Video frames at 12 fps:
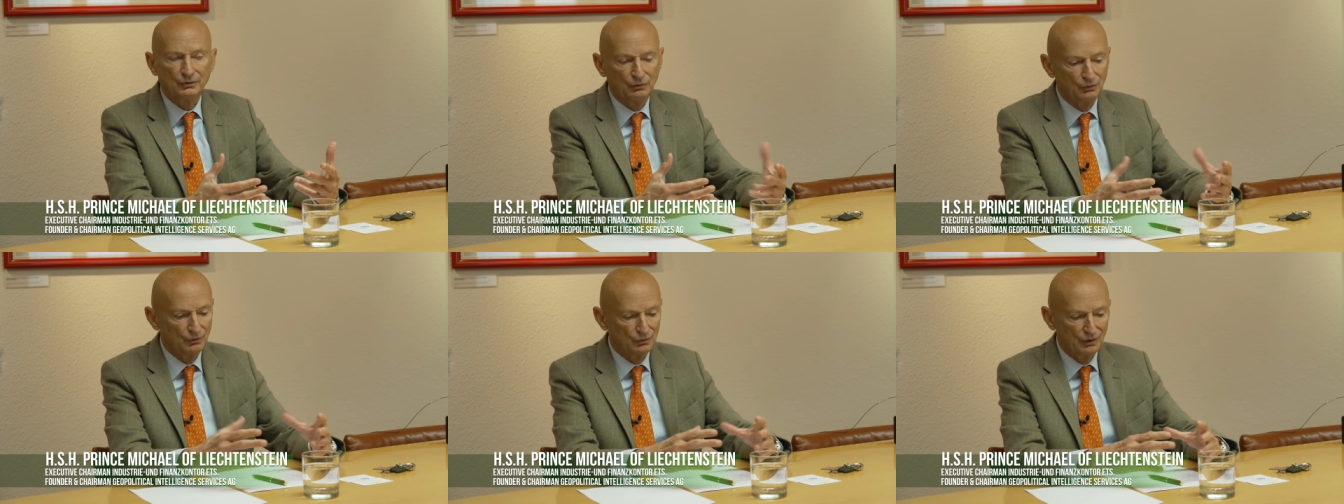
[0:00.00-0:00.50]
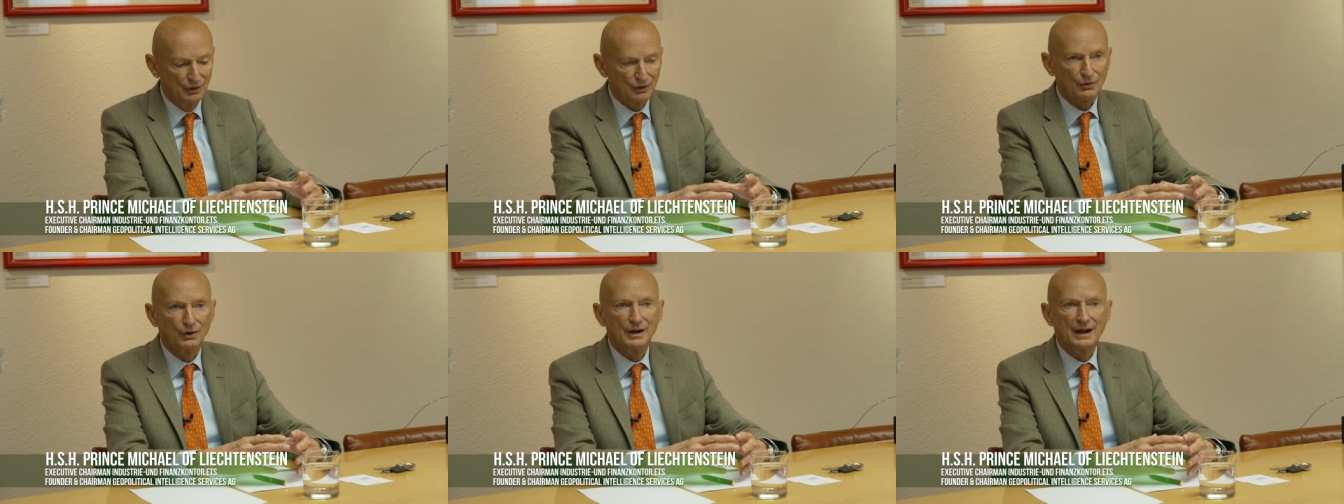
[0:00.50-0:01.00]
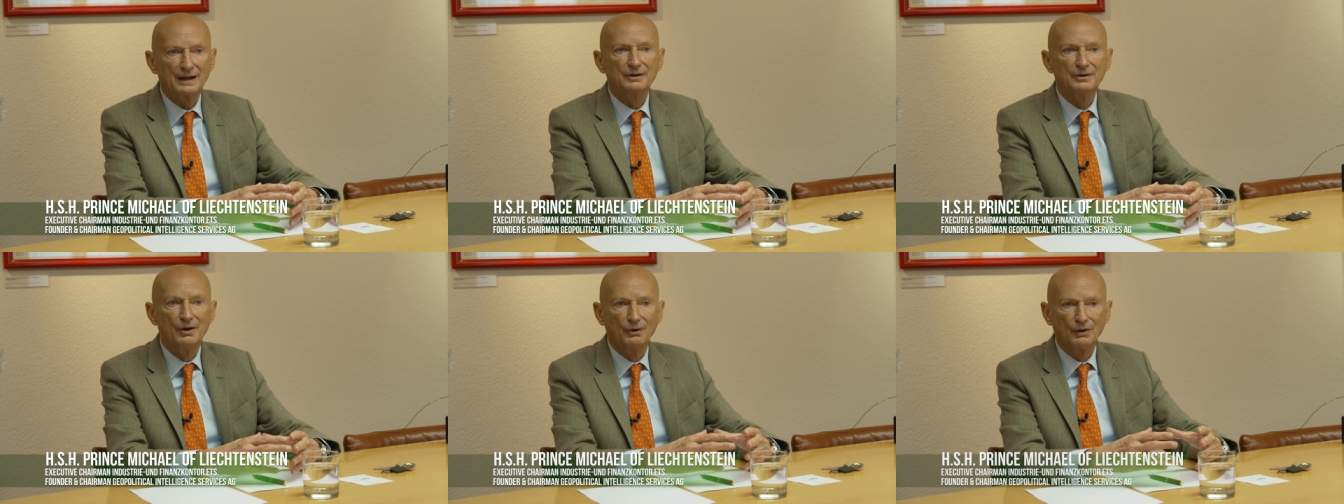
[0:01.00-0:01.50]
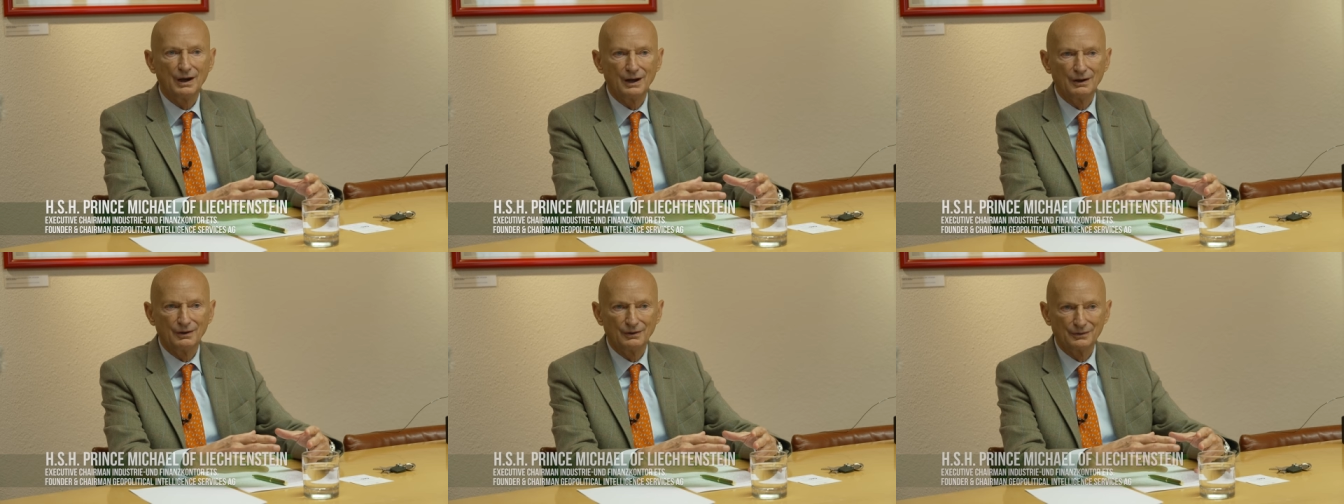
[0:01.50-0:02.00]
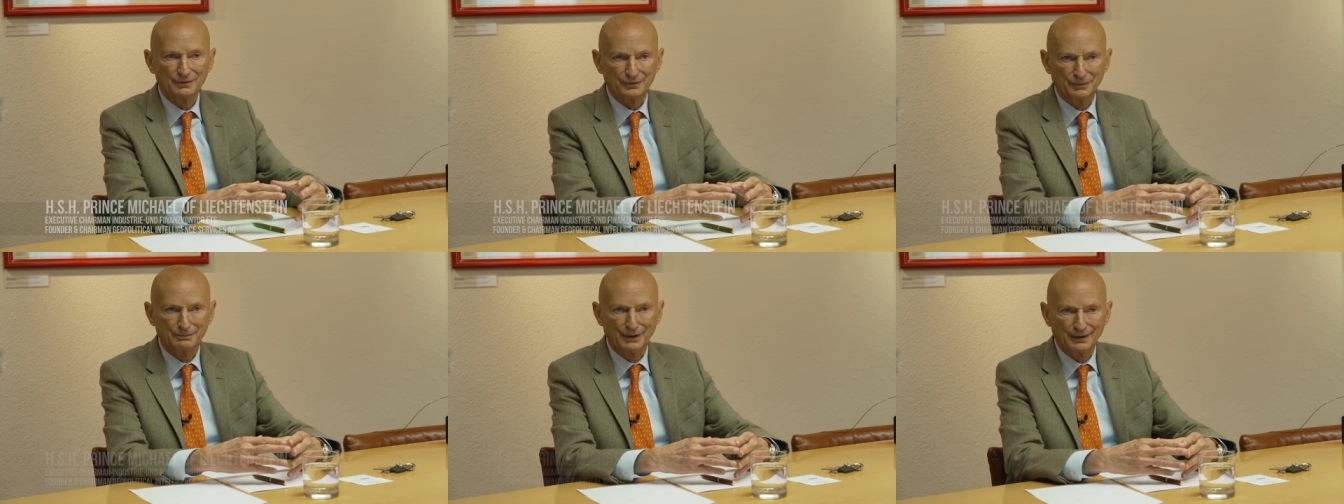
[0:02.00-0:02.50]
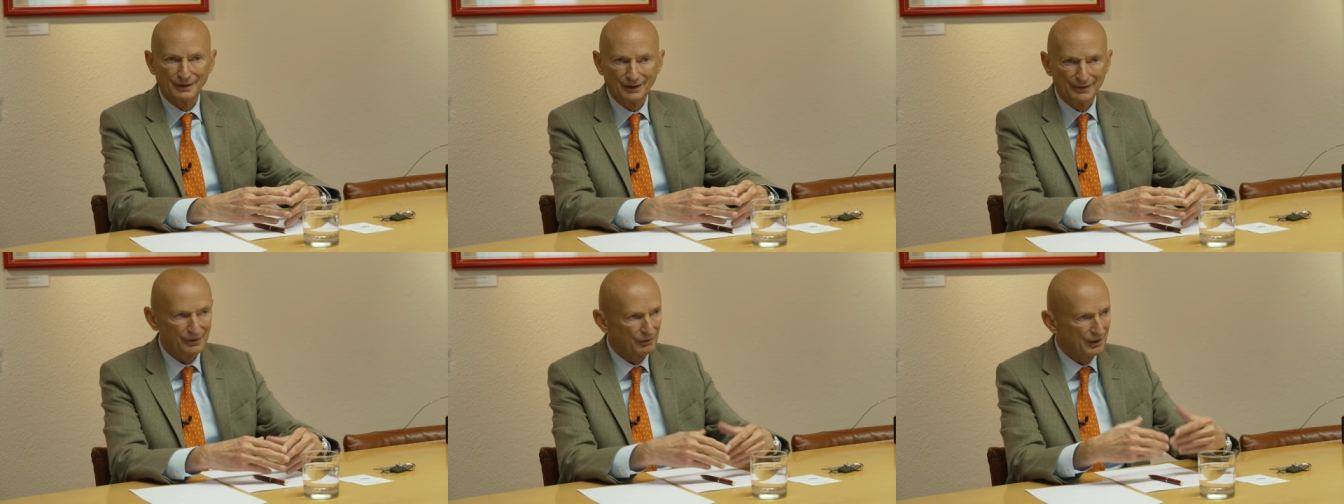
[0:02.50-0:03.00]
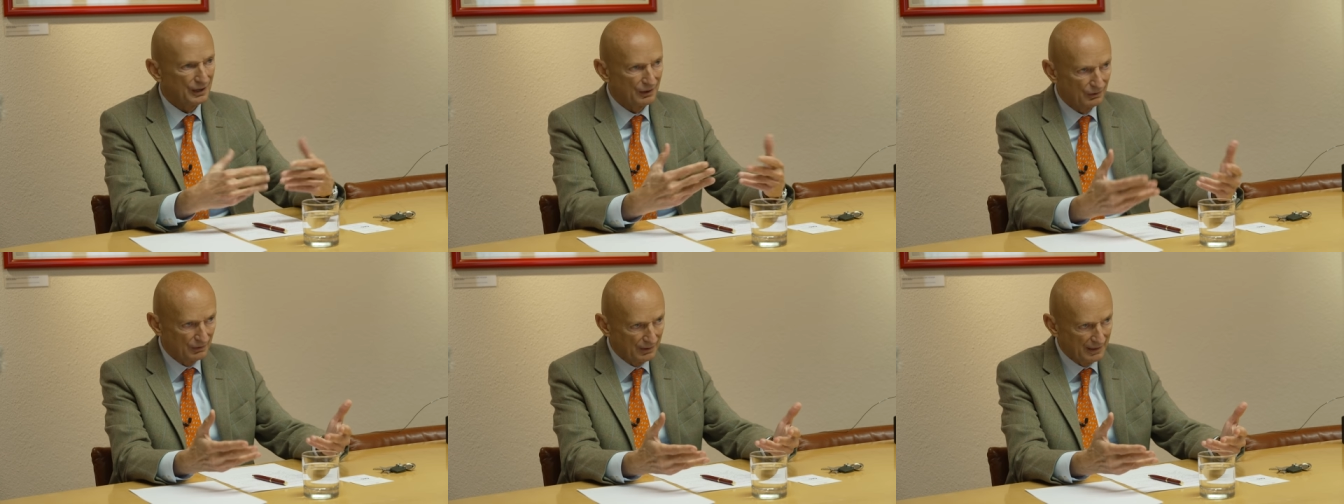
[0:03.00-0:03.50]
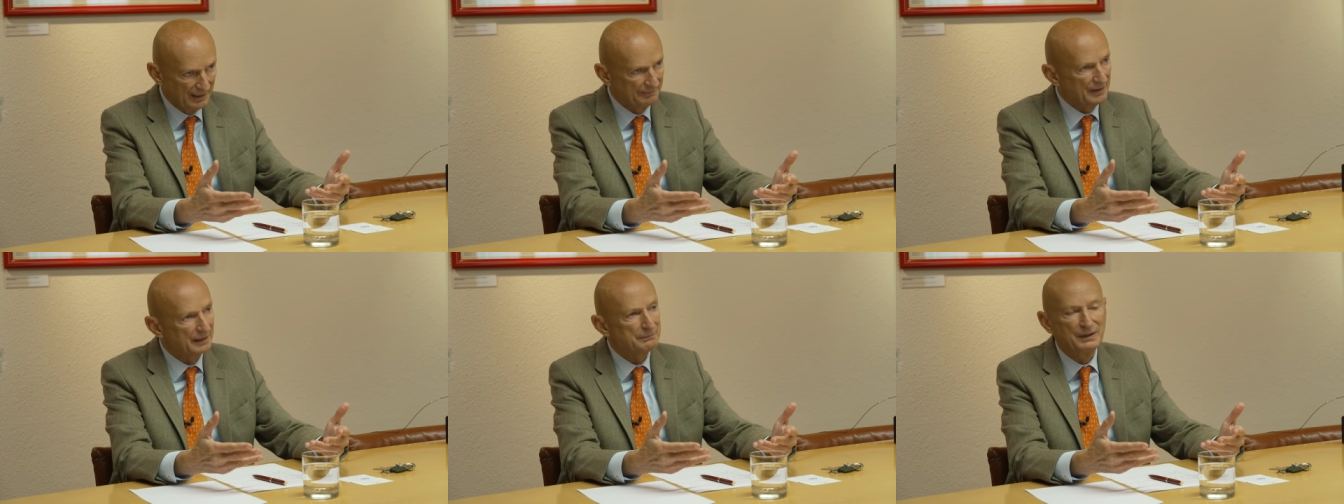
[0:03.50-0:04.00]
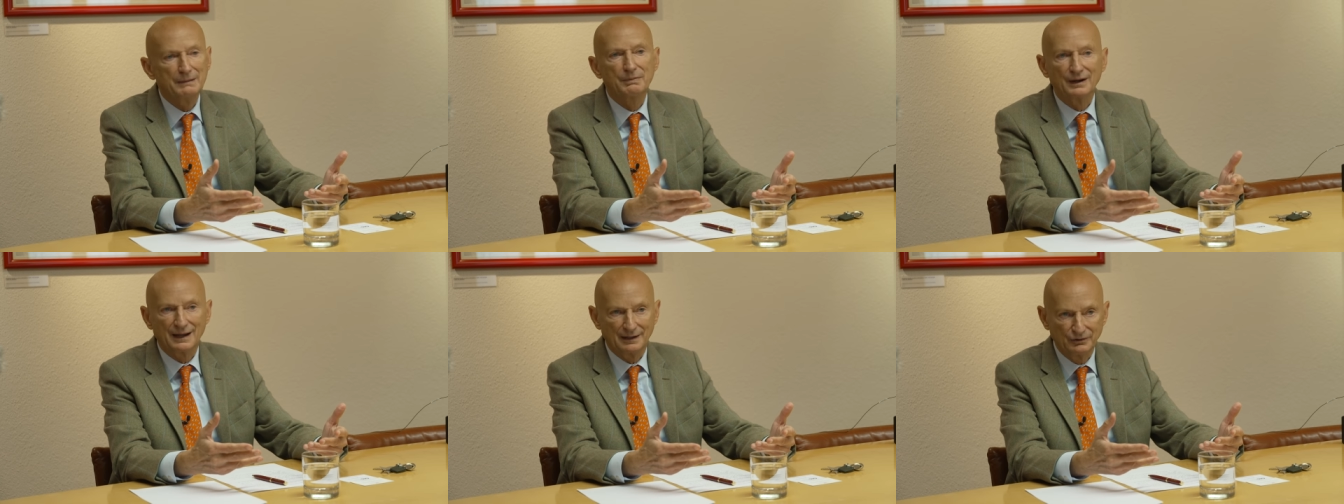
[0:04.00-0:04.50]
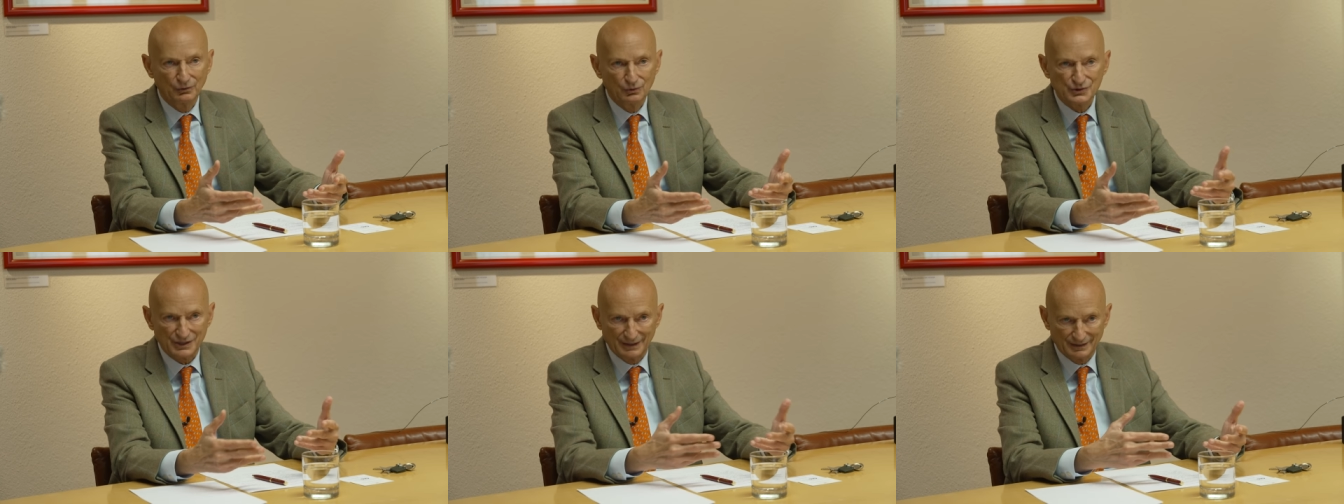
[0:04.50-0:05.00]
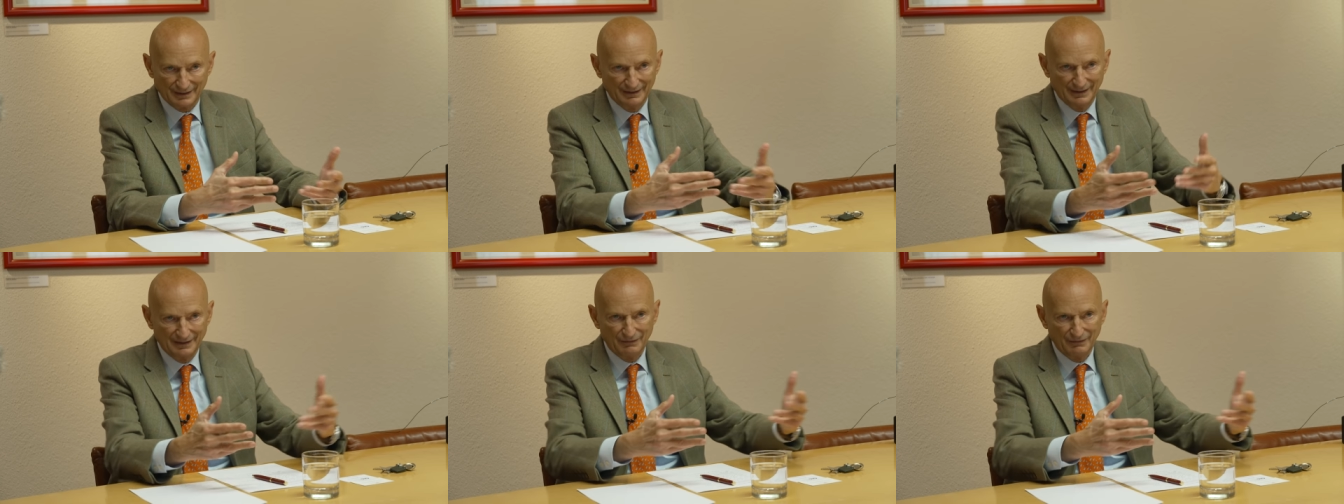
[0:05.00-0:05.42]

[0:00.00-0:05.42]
to collect know-how, to bundle know-how, and that people can use it in the